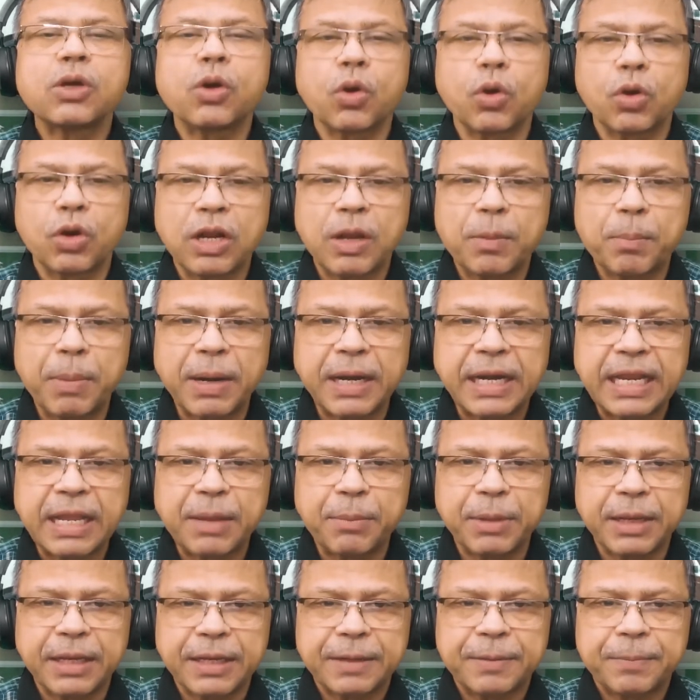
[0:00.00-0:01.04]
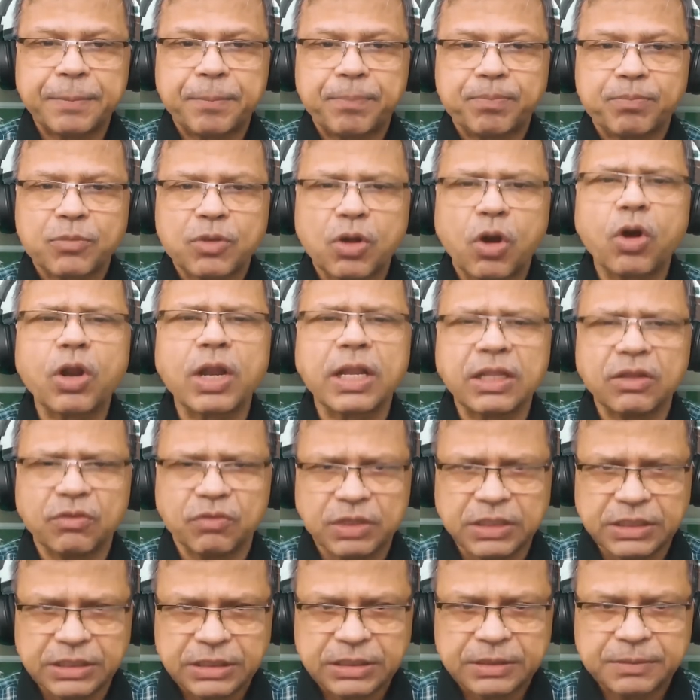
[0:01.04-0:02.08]
corona pandemic or
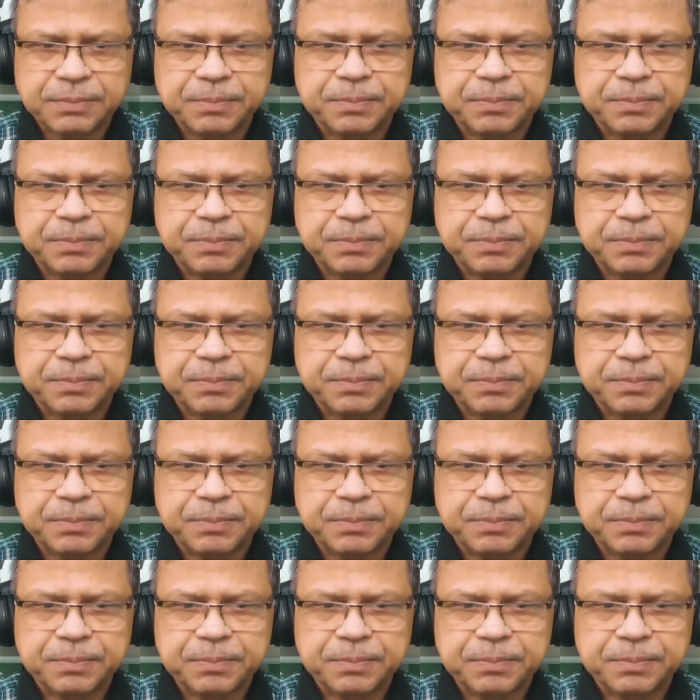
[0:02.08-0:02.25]
otherwise.